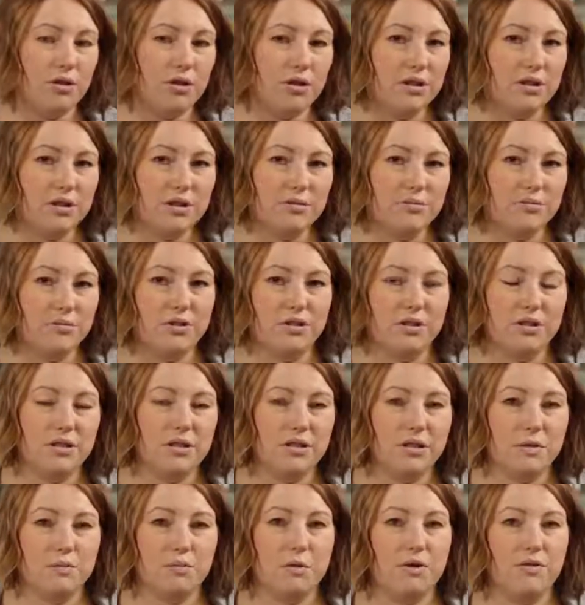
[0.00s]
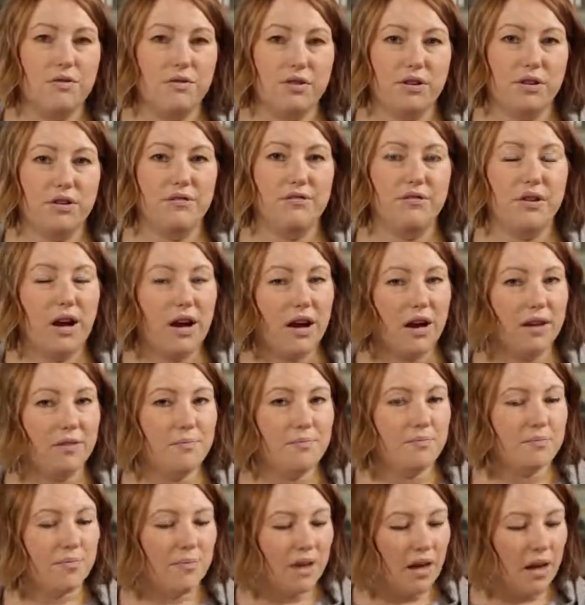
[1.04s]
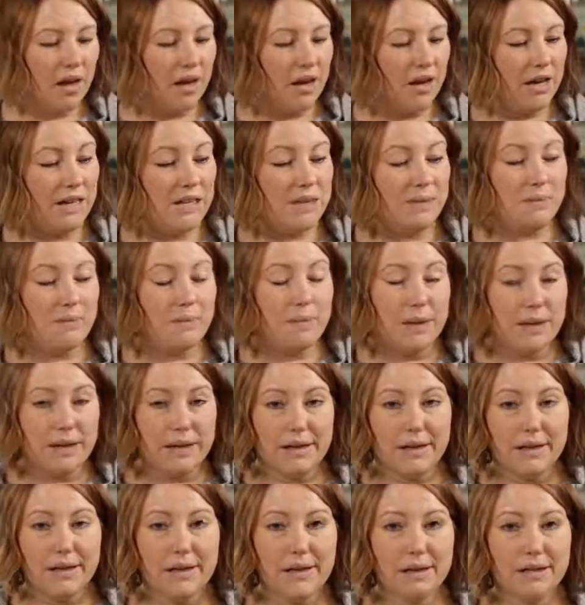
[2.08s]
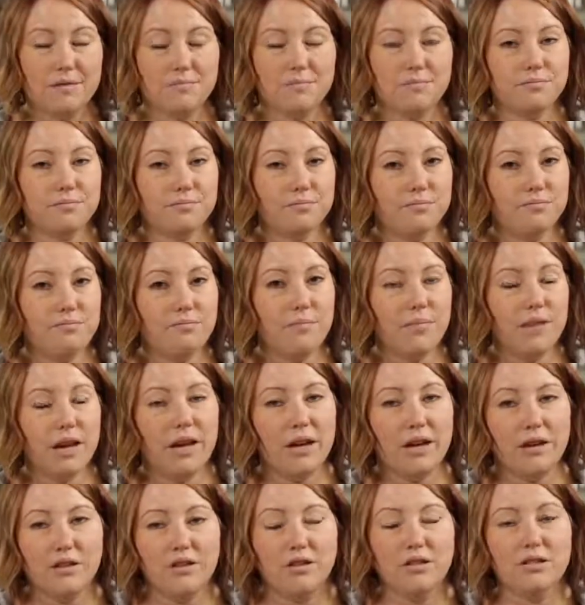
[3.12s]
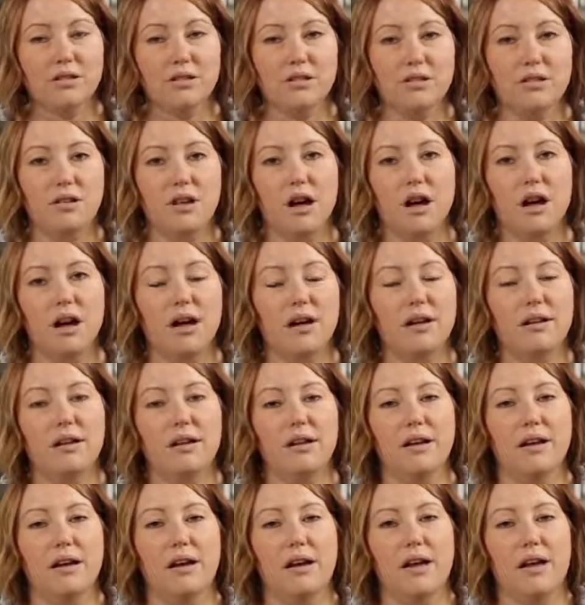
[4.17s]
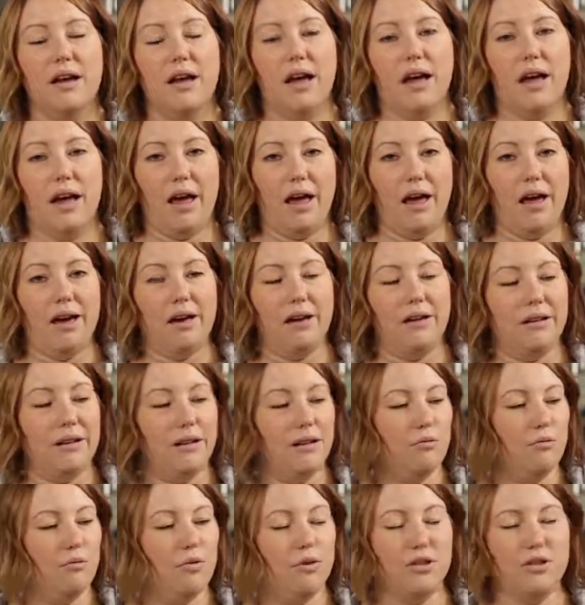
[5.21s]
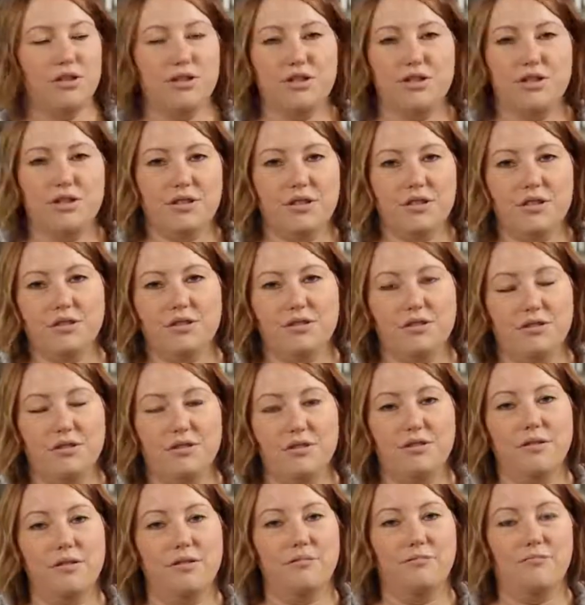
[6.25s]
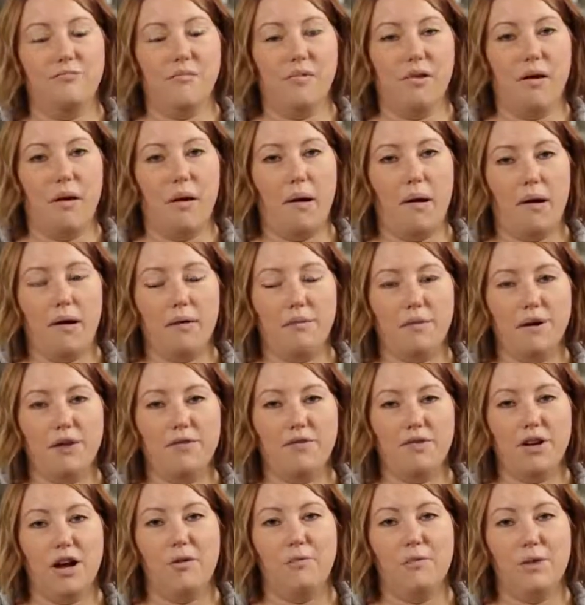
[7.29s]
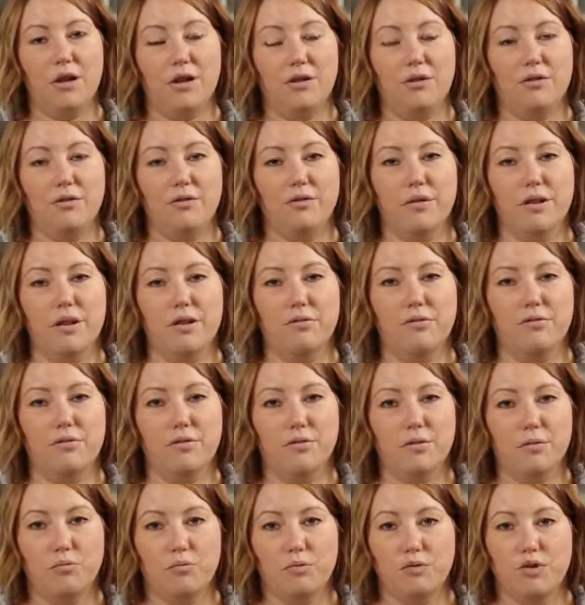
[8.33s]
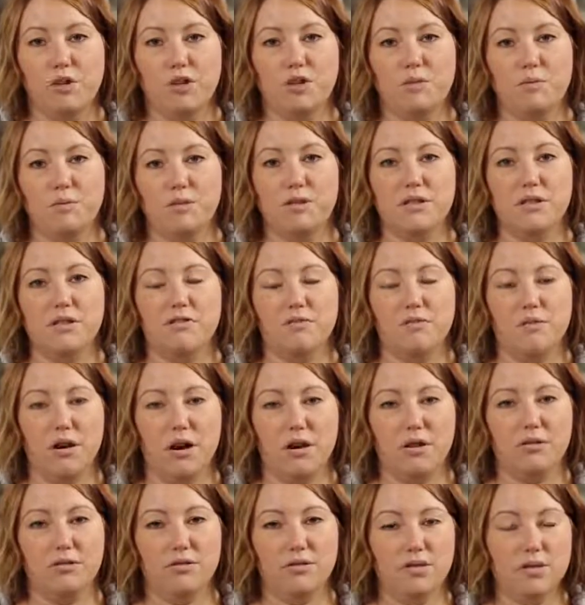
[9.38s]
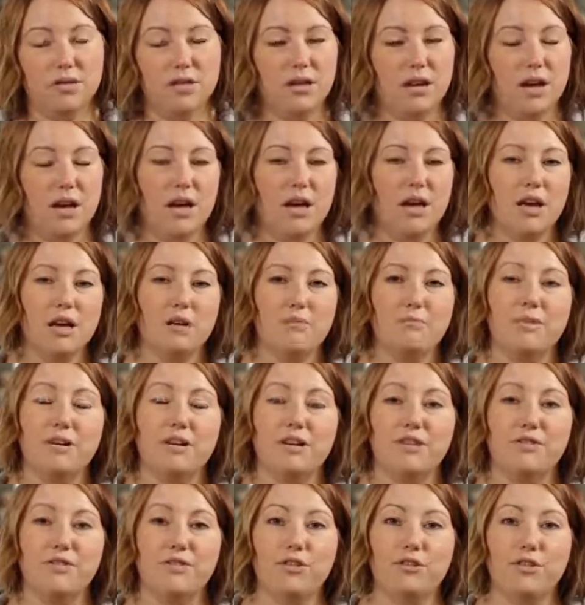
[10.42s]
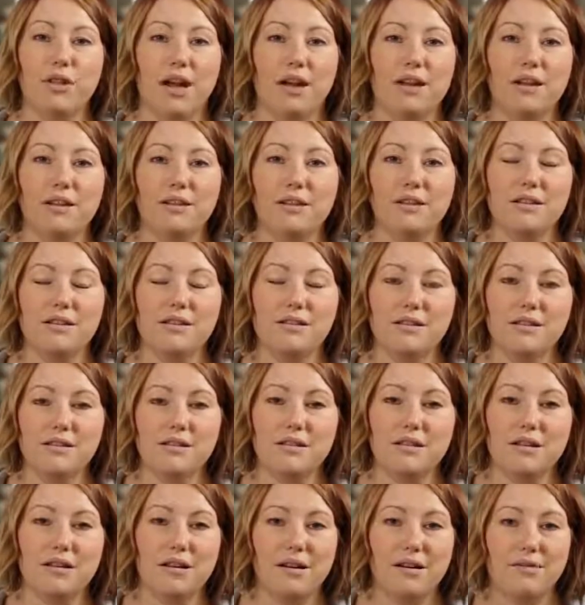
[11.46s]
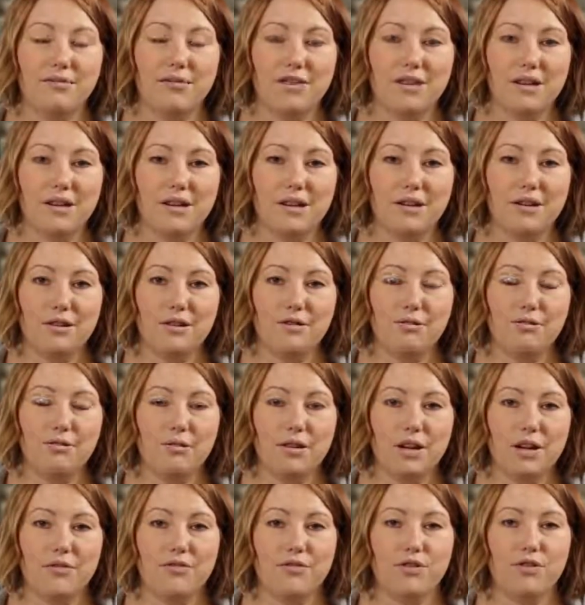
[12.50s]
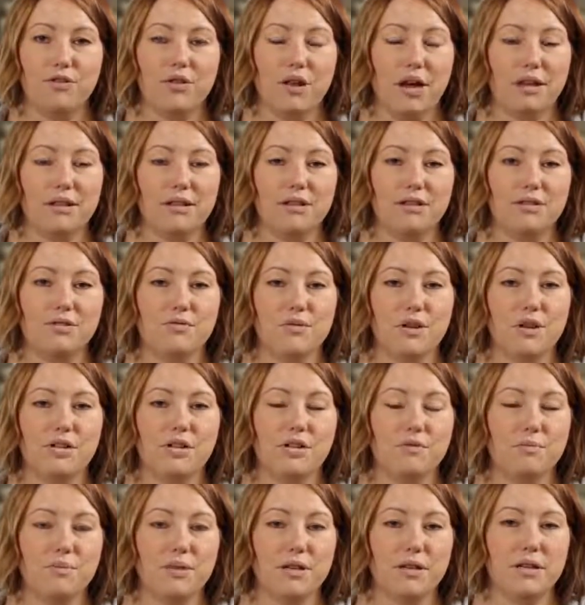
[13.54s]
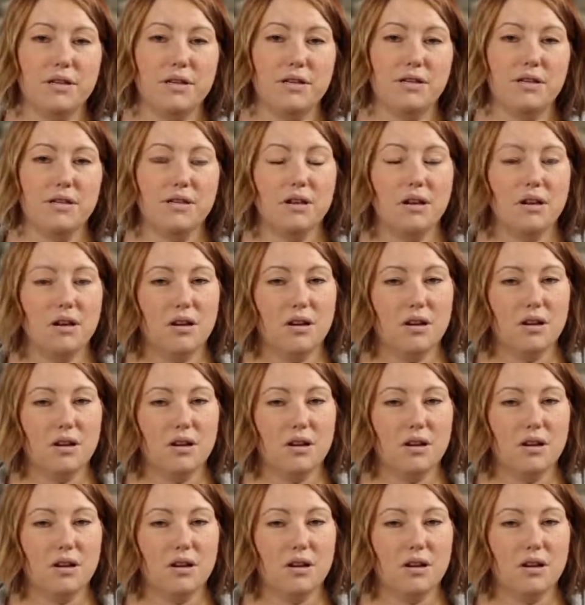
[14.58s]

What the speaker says: one. This one is perfectly fine. It's big, it cooks a lot, and it works just as good, if not better, than the more expensive models. But if you liked this video, if you like these recipes,